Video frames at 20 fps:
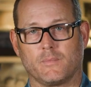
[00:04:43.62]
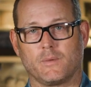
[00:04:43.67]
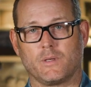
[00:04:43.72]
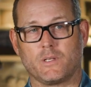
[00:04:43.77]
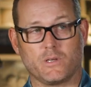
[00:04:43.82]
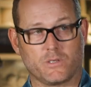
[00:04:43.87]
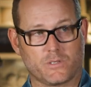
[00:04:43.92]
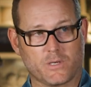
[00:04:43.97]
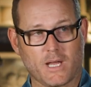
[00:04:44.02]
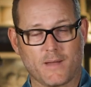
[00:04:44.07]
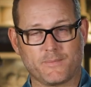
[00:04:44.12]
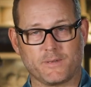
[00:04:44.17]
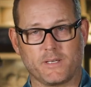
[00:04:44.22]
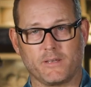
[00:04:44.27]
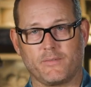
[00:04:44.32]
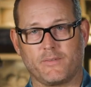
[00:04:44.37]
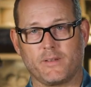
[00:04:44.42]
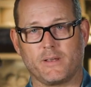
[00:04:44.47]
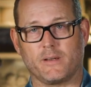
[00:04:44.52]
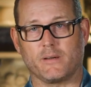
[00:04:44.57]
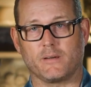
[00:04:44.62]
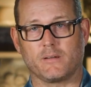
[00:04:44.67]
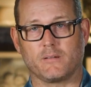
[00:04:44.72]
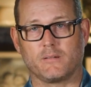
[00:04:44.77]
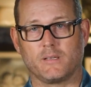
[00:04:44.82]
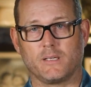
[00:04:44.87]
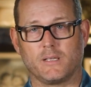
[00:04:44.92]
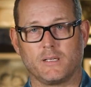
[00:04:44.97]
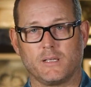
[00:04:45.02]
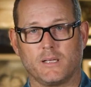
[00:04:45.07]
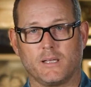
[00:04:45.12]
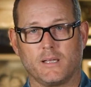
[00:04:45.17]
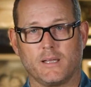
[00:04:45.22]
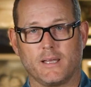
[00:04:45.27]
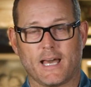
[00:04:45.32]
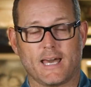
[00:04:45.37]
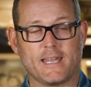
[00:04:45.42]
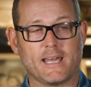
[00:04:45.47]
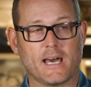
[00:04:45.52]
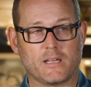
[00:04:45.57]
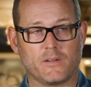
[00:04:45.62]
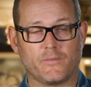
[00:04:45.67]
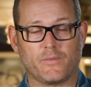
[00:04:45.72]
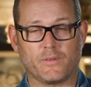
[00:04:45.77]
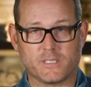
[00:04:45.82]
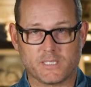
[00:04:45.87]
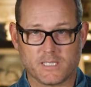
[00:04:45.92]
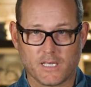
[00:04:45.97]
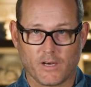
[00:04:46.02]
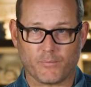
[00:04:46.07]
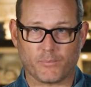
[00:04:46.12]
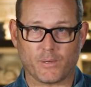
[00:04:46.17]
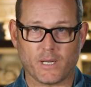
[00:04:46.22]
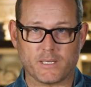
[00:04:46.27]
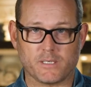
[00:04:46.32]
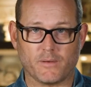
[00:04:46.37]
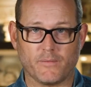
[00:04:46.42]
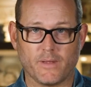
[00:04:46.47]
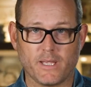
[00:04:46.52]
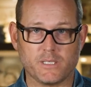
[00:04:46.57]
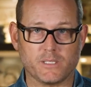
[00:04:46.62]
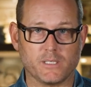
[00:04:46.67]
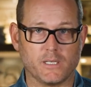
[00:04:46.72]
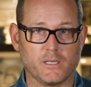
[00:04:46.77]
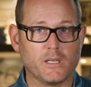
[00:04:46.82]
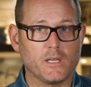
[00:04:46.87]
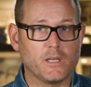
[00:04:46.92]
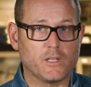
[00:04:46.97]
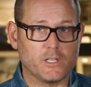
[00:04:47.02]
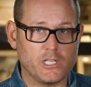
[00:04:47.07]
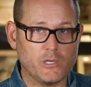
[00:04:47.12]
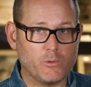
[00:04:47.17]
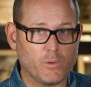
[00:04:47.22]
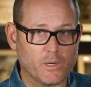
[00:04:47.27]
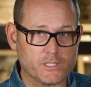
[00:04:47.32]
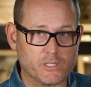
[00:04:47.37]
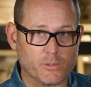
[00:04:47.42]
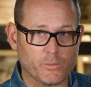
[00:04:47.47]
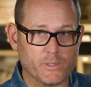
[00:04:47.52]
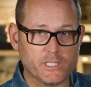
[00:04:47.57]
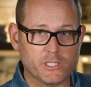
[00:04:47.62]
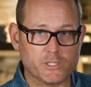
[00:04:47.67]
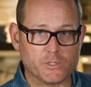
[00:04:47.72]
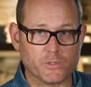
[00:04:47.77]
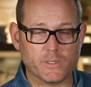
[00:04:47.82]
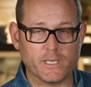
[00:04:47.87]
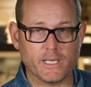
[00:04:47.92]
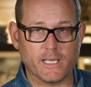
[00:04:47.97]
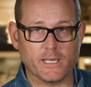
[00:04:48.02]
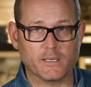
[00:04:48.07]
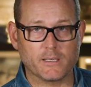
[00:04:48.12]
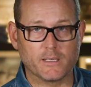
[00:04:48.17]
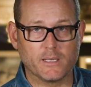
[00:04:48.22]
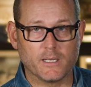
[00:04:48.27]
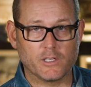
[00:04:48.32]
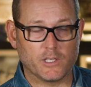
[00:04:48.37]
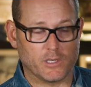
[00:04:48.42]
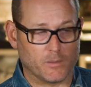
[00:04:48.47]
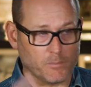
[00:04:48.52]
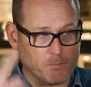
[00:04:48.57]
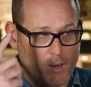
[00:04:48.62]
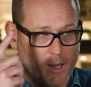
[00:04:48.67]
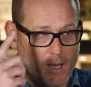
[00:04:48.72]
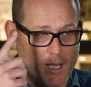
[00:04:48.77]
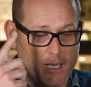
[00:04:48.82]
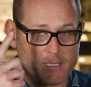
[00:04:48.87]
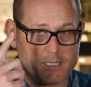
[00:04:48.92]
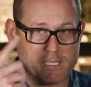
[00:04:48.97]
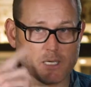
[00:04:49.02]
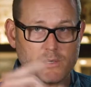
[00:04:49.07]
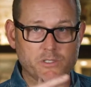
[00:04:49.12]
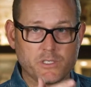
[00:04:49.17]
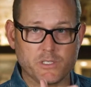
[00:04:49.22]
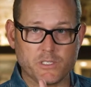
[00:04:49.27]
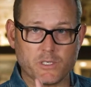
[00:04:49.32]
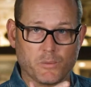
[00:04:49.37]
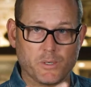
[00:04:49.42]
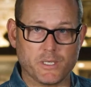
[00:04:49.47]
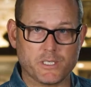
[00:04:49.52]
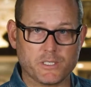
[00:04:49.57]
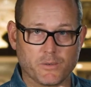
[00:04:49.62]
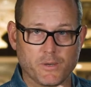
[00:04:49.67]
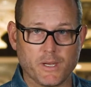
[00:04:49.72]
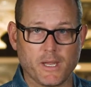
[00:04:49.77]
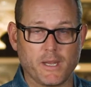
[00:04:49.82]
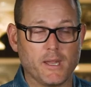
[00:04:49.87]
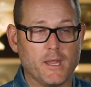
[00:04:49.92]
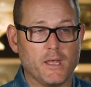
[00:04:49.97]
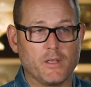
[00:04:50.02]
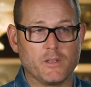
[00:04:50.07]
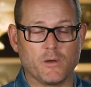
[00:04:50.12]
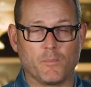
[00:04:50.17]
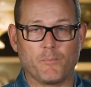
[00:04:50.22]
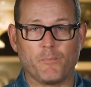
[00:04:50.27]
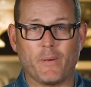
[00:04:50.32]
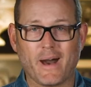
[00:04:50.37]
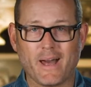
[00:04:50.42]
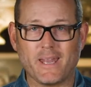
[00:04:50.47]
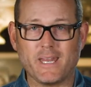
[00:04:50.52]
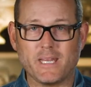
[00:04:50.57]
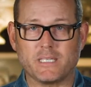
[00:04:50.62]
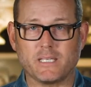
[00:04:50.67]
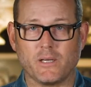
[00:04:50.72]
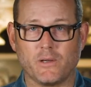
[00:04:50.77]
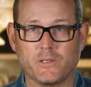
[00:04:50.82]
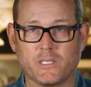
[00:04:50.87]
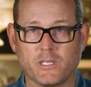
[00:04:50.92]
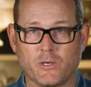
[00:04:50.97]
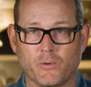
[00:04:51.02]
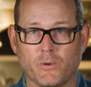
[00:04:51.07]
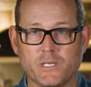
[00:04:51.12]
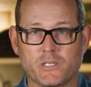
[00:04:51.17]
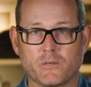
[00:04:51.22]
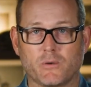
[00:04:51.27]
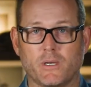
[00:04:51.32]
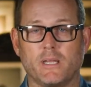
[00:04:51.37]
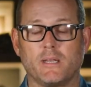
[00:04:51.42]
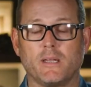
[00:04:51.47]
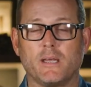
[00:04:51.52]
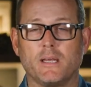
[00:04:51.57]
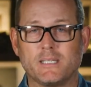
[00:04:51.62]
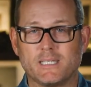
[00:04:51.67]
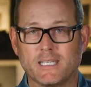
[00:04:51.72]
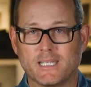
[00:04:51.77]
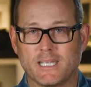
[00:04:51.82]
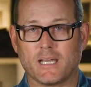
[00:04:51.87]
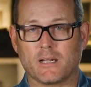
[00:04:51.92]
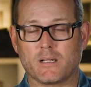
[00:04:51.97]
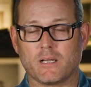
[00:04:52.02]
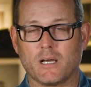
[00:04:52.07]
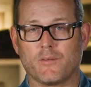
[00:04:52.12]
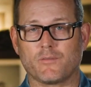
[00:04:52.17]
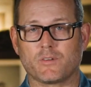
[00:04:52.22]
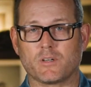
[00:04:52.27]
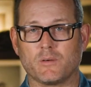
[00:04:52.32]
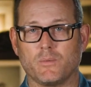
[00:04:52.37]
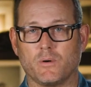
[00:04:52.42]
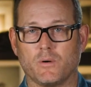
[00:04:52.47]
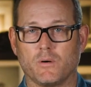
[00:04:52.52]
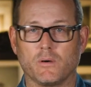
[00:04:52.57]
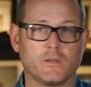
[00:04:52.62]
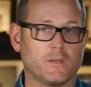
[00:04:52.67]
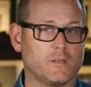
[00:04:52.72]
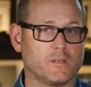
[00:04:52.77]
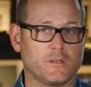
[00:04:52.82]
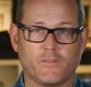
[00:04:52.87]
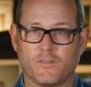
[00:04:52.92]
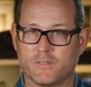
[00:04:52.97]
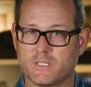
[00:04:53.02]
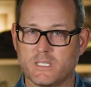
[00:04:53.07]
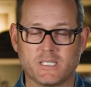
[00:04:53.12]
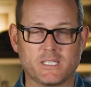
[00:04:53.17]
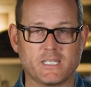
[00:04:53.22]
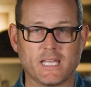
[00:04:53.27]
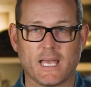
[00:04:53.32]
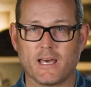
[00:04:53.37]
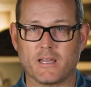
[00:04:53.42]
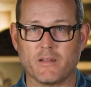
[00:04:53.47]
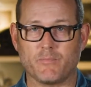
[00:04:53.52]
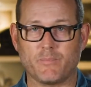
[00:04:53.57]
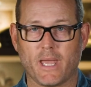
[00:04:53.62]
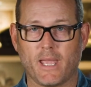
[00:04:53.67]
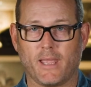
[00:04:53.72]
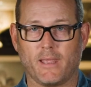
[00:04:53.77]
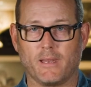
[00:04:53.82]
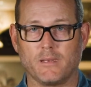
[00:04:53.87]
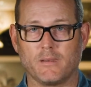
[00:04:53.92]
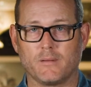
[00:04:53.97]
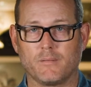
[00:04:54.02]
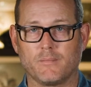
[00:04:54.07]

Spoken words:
You're trapped in fear. And out of self-preservation, you want to retreat. Your mind tells you to retreat. Your body tells you to retreat, to get comfortable, to stay out of pain.